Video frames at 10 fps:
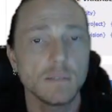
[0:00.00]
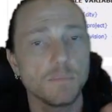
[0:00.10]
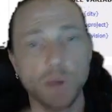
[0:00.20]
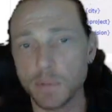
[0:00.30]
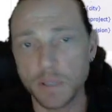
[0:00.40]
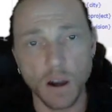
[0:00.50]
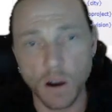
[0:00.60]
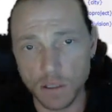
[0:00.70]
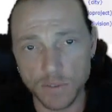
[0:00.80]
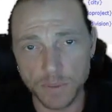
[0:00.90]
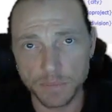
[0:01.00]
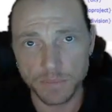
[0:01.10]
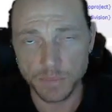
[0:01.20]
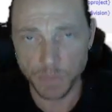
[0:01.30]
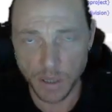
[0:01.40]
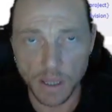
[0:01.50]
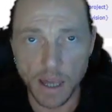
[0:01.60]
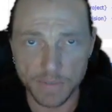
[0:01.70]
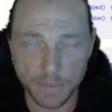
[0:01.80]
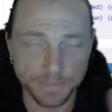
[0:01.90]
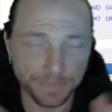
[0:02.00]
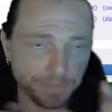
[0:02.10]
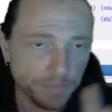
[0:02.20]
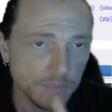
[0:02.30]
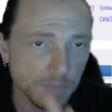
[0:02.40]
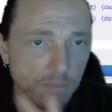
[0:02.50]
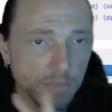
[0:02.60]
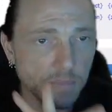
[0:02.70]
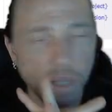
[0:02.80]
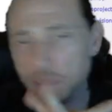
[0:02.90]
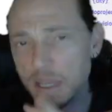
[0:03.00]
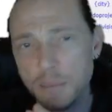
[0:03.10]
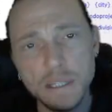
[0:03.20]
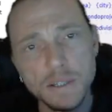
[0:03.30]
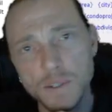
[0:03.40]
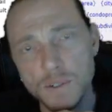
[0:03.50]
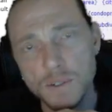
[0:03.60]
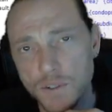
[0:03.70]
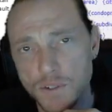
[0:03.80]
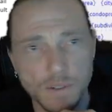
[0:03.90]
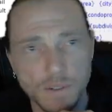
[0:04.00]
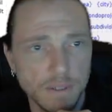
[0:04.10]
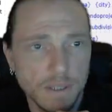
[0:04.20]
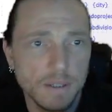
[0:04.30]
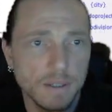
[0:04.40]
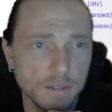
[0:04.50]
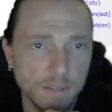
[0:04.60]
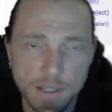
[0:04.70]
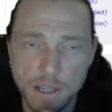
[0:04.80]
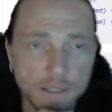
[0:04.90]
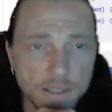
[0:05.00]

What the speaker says: Probably not all of them, but a lot of them. And what that means is they take the